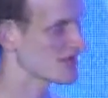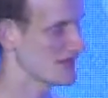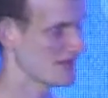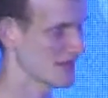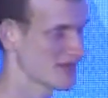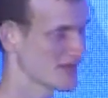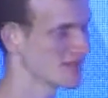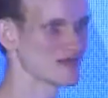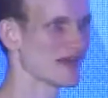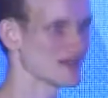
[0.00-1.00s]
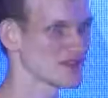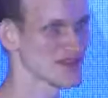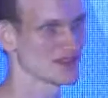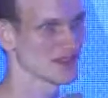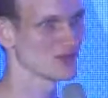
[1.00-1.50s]
a kind of highly
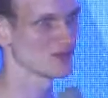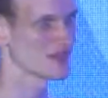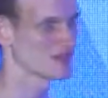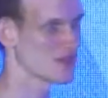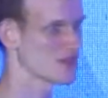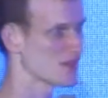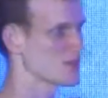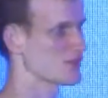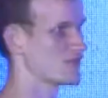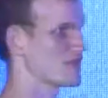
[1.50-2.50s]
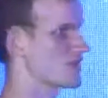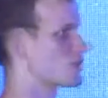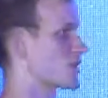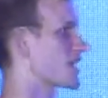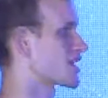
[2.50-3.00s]
technical thing that's used to prevent
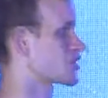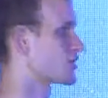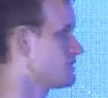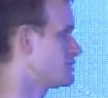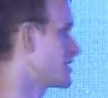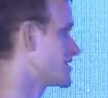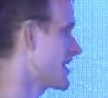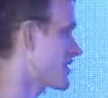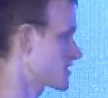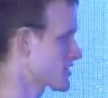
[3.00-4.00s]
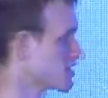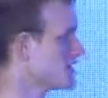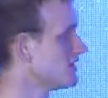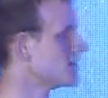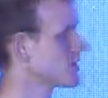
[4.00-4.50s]
transaction replay attacks.
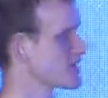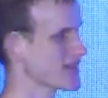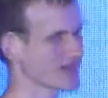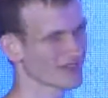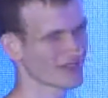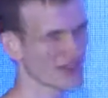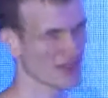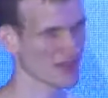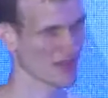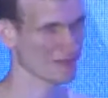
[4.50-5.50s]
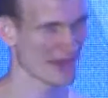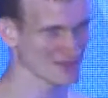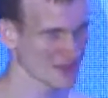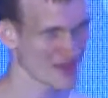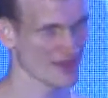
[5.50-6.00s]
Second thing is a
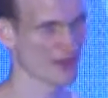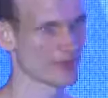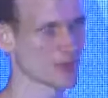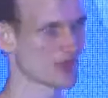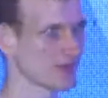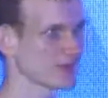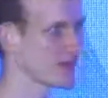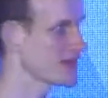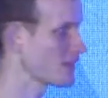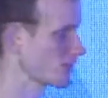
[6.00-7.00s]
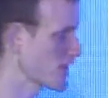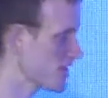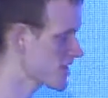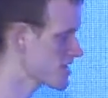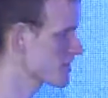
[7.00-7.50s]
balance, so how much ether the account
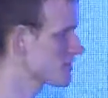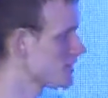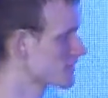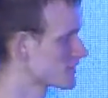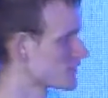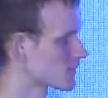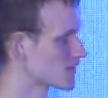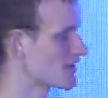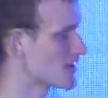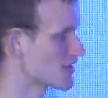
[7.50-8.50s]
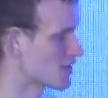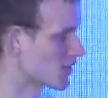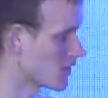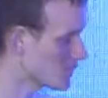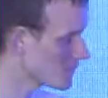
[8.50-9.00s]
has. Third thing is the
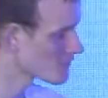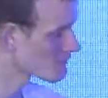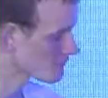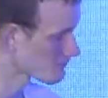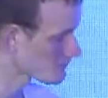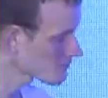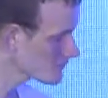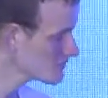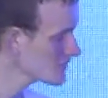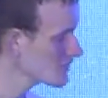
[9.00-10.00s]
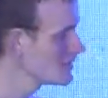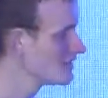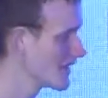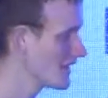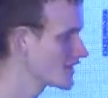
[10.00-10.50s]
code.
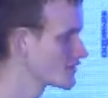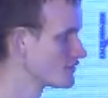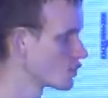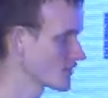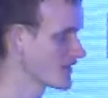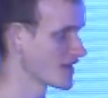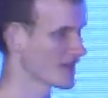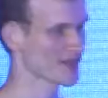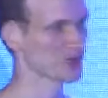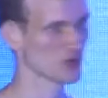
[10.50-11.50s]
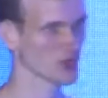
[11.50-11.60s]
And the fourth thing is storage